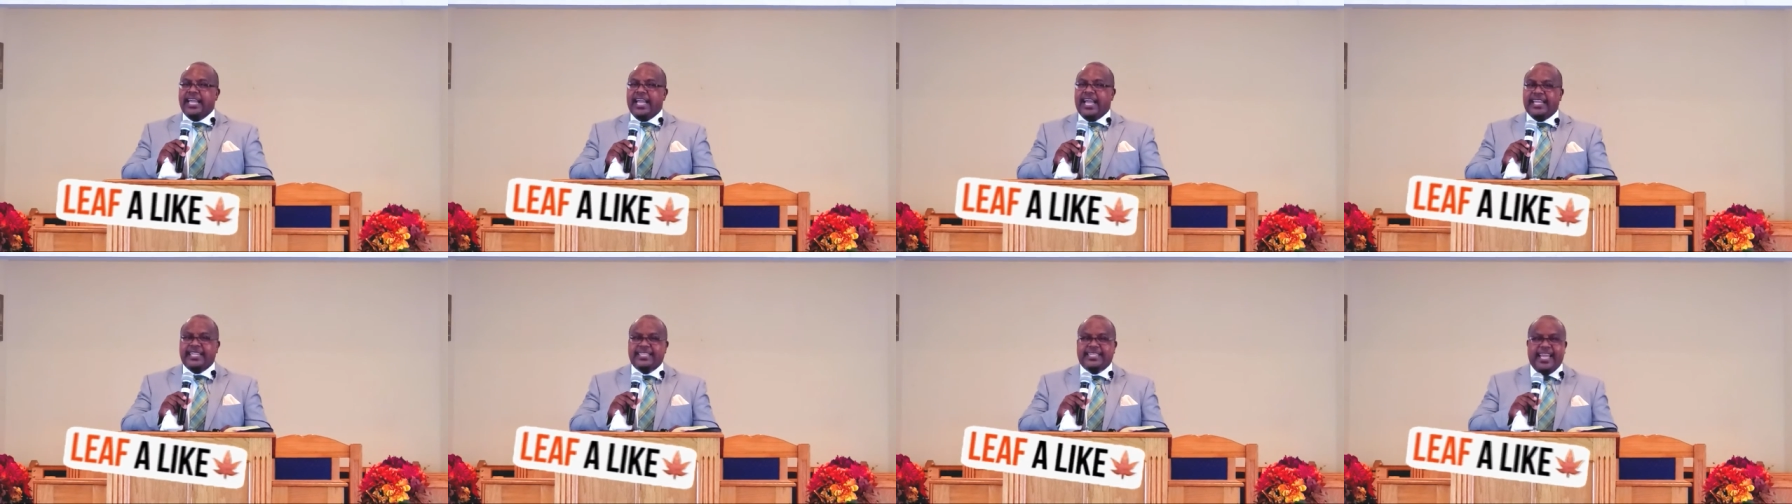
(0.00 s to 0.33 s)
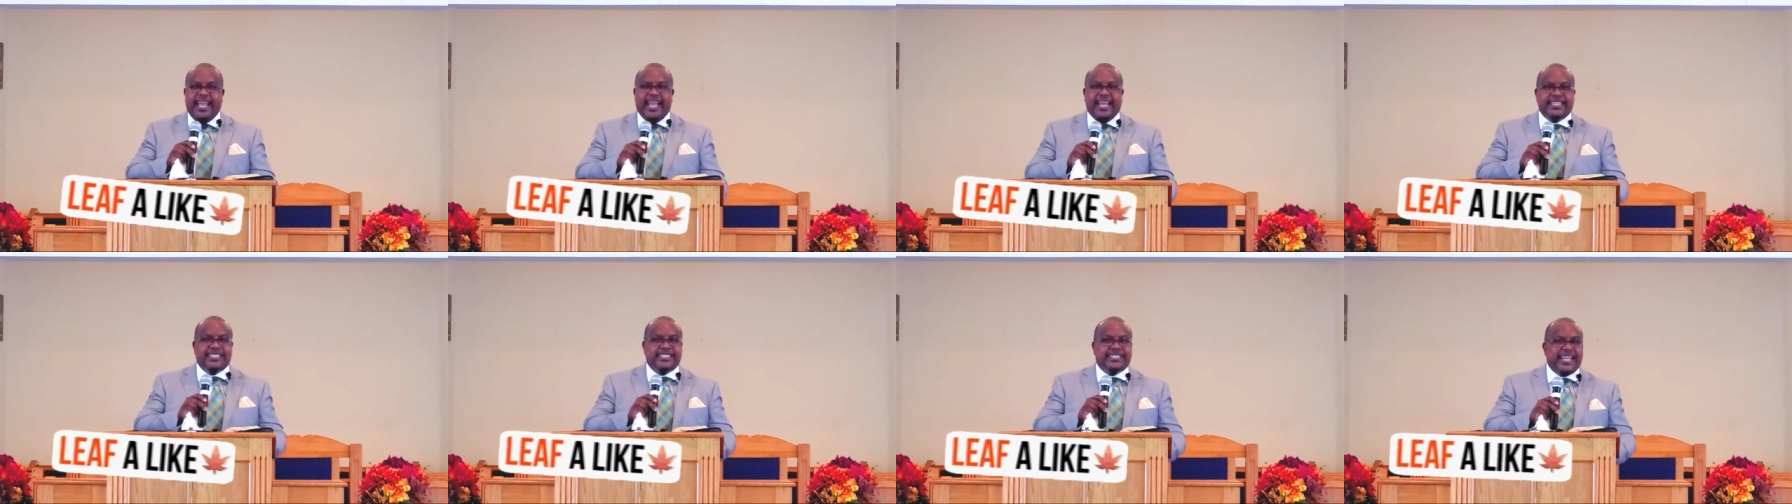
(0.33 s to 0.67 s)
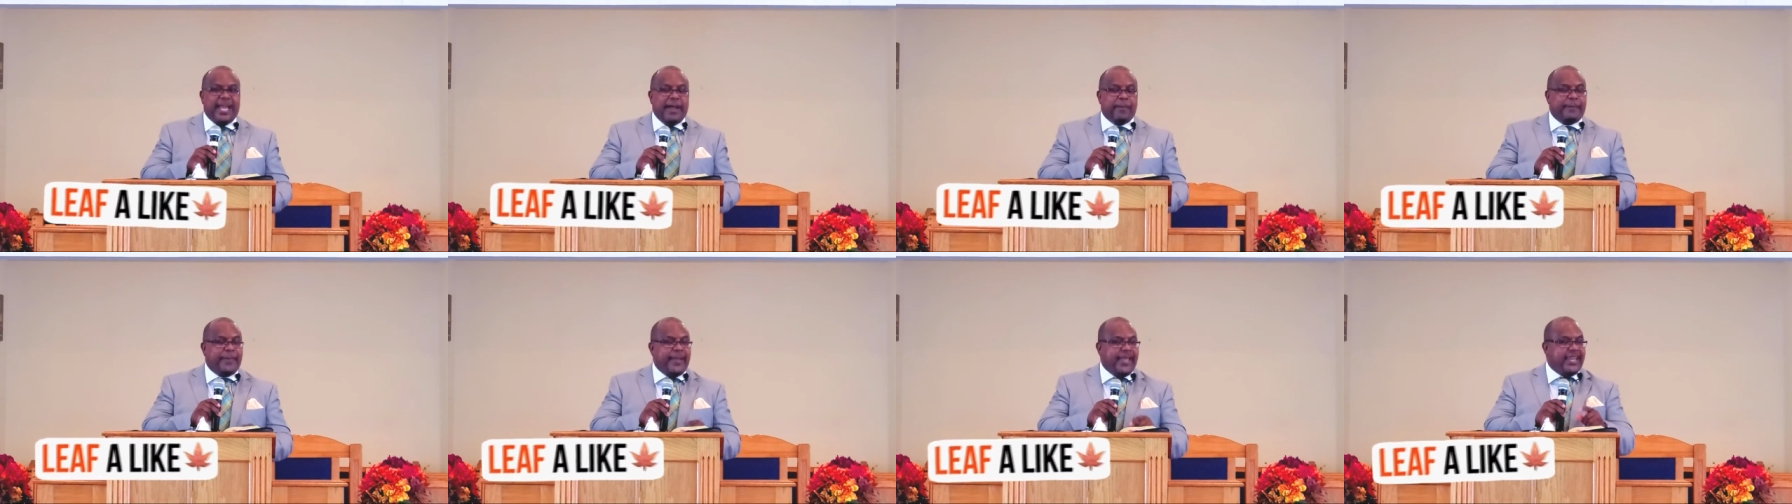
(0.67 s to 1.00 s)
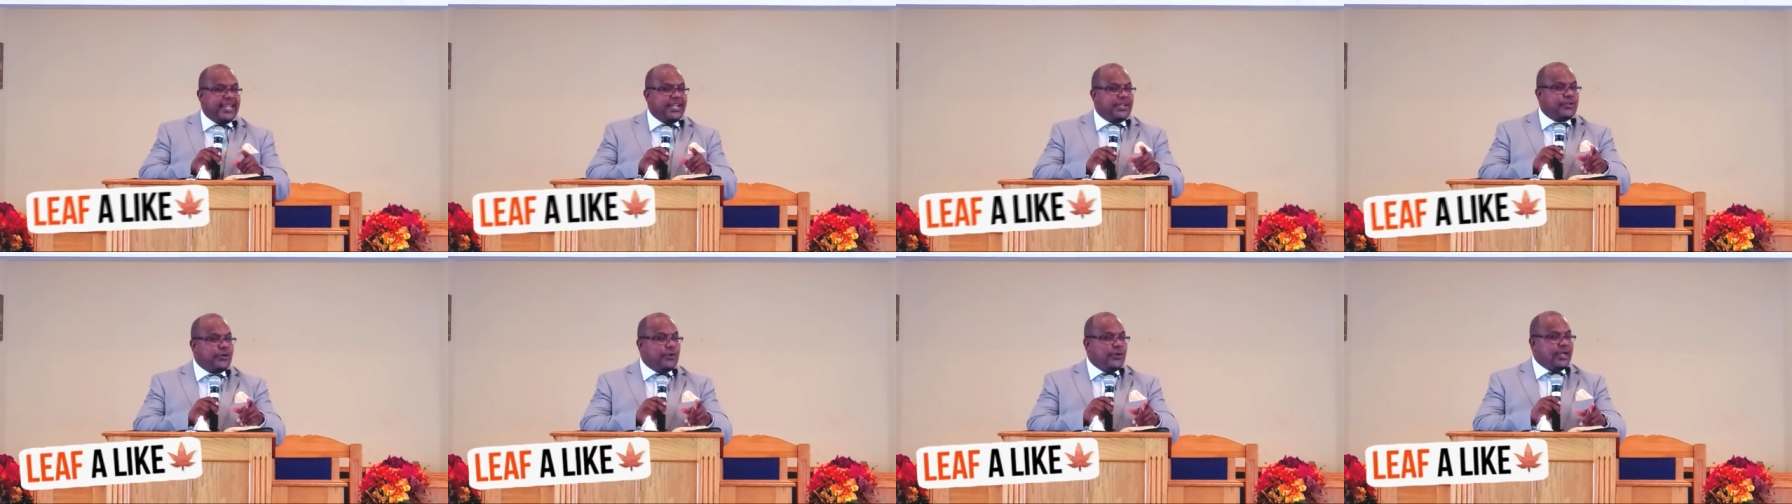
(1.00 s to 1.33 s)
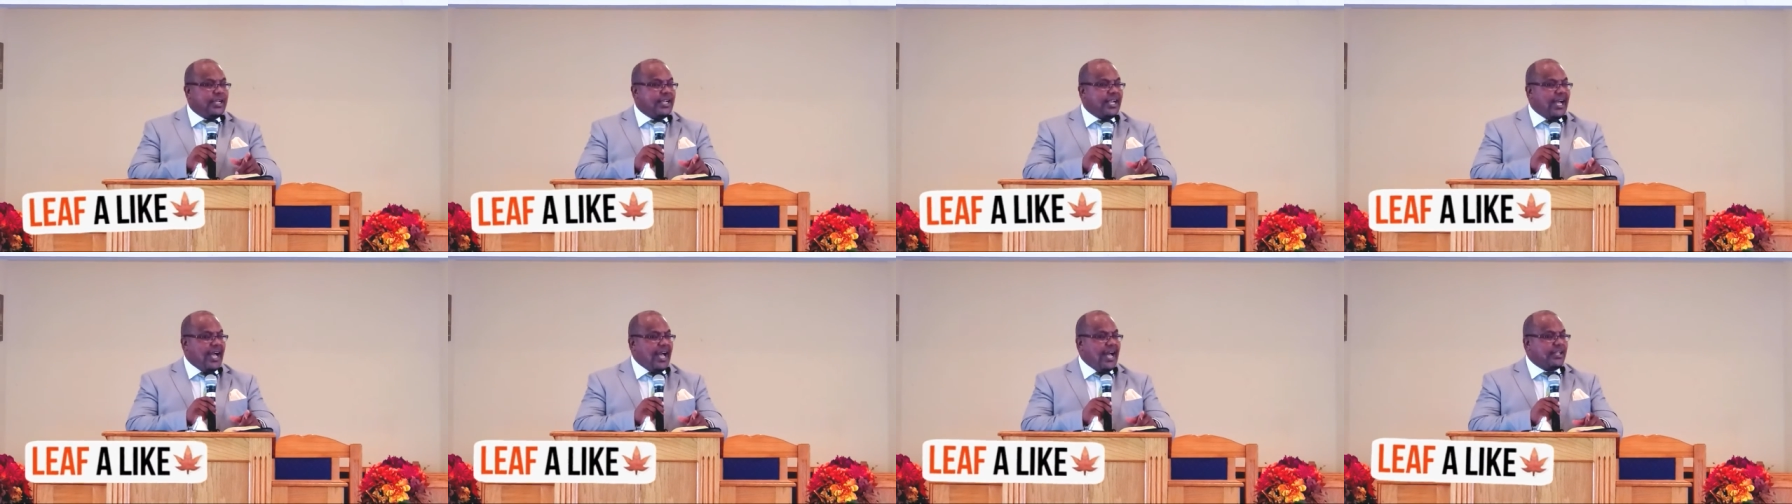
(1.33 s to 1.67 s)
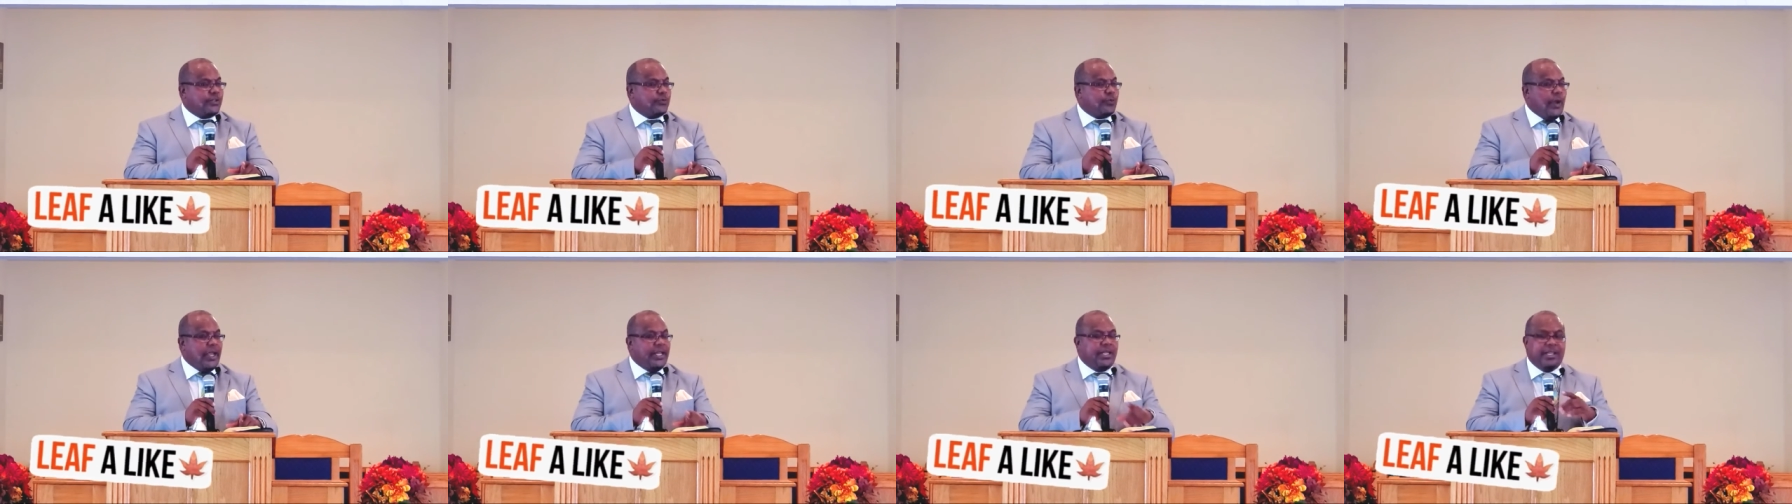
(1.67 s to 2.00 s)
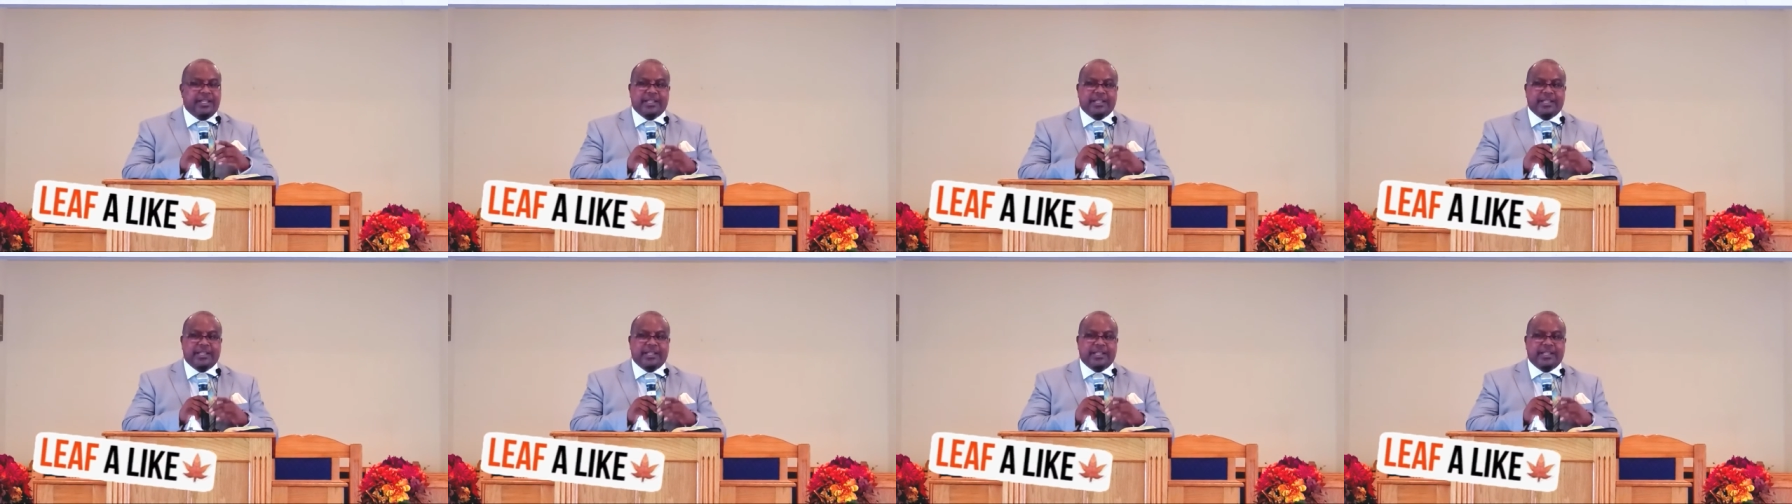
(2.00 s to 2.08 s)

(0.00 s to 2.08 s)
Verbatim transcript: and then step in and do it God's way,